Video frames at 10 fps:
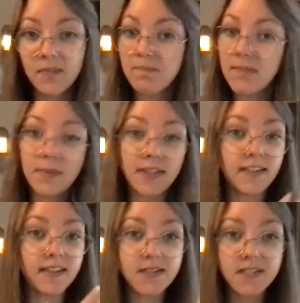
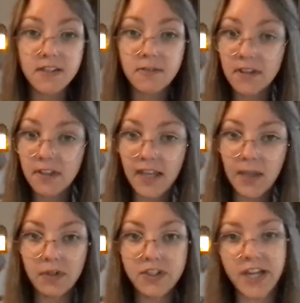Maybe it's the 5th
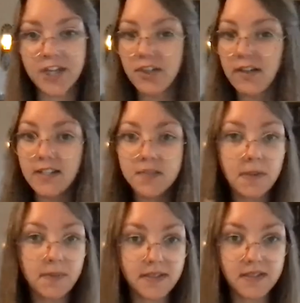line projections,
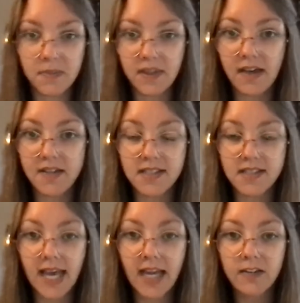maybe it's something else
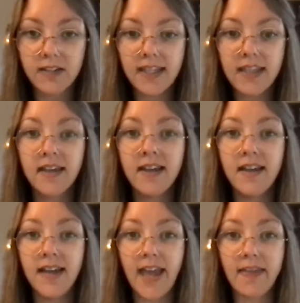entirely,
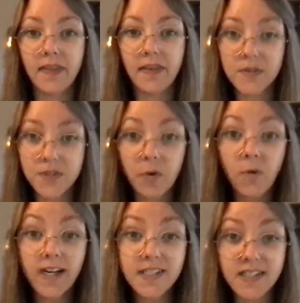And then there's a
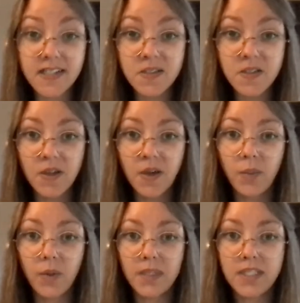crisis.
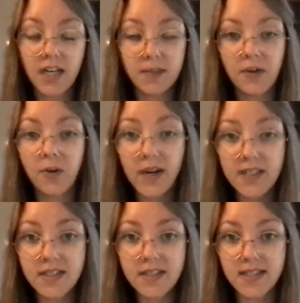When we talk about
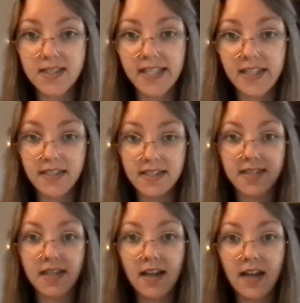crisis, it's like
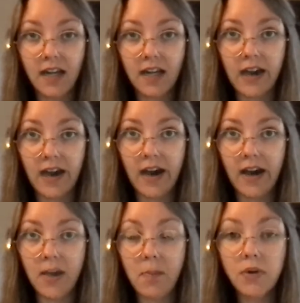this
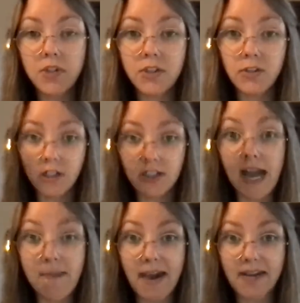emotional
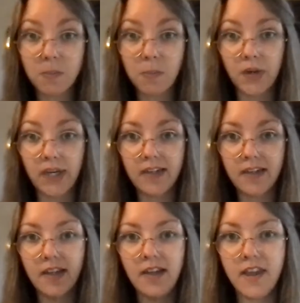climax point
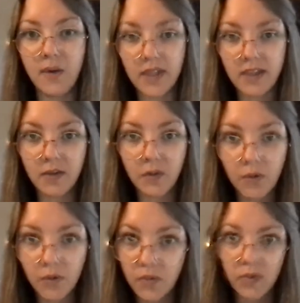that we
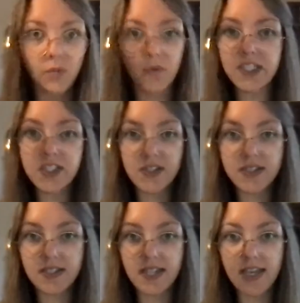reach
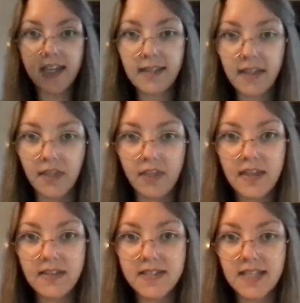this thing, and then
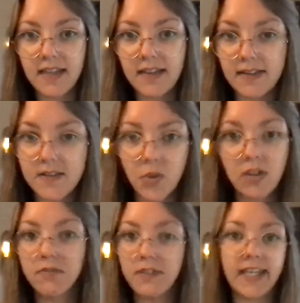things can sort
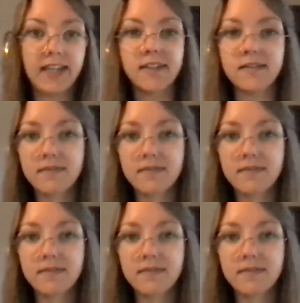of like